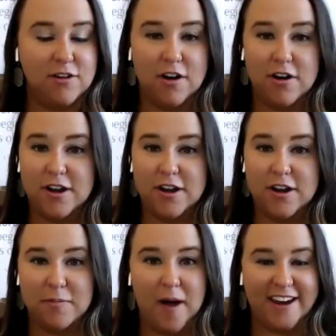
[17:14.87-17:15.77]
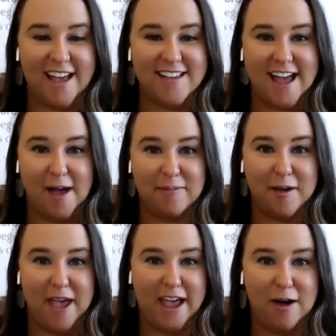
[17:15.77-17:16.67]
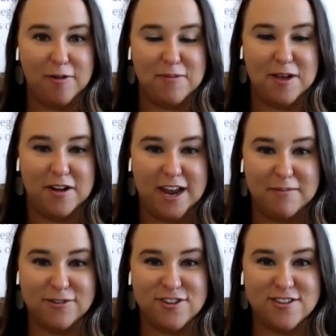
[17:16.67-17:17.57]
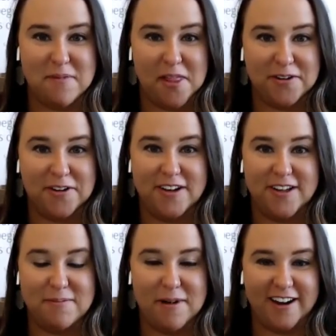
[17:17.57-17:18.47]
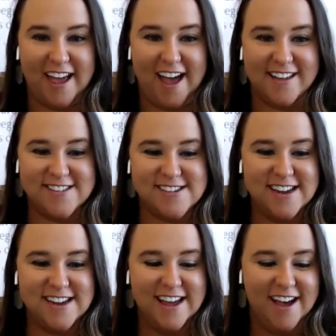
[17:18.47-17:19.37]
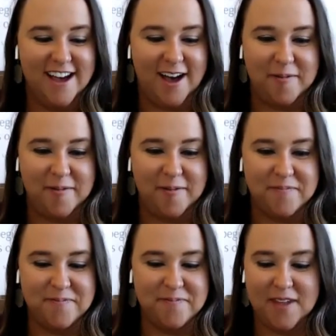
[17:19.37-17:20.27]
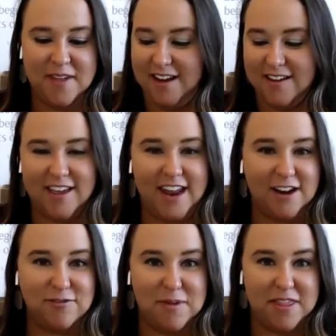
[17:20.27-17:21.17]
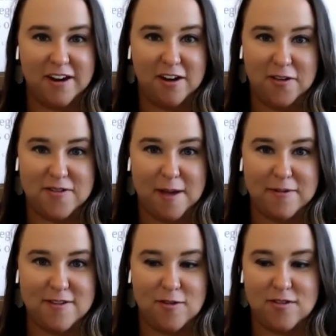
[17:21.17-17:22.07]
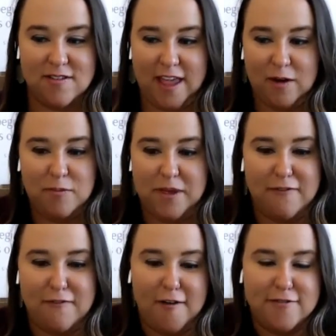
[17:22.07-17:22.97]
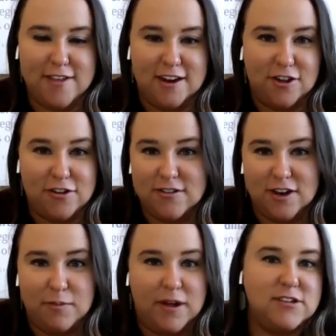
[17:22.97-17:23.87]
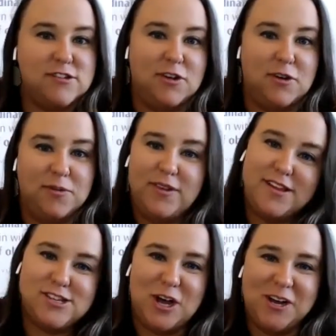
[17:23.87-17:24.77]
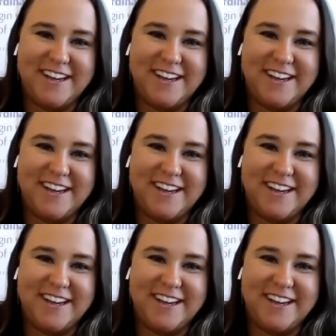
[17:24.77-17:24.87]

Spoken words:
already on their podcast app. Come hang out with me on Ambitious Motherhood, the podcast. And connect with me there on those episodes. It's like we're BFFs in each other's earbuds. So let's talk.